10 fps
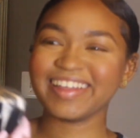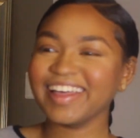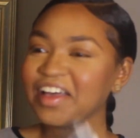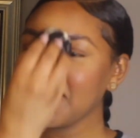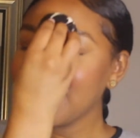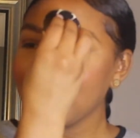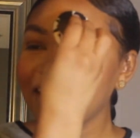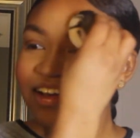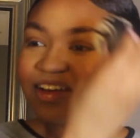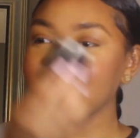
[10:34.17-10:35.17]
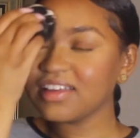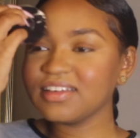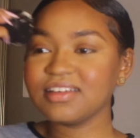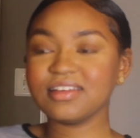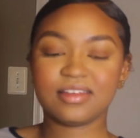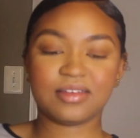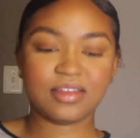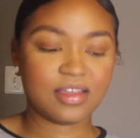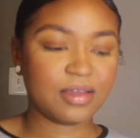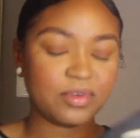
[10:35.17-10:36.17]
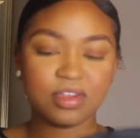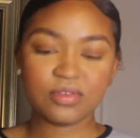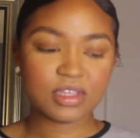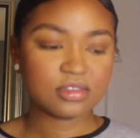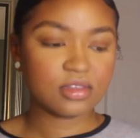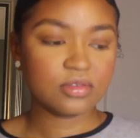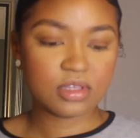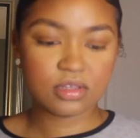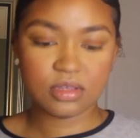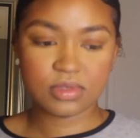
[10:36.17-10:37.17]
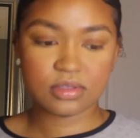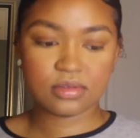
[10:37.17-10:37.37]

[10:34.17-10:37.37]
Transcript: There you go, right next to me. Thanks, best friend.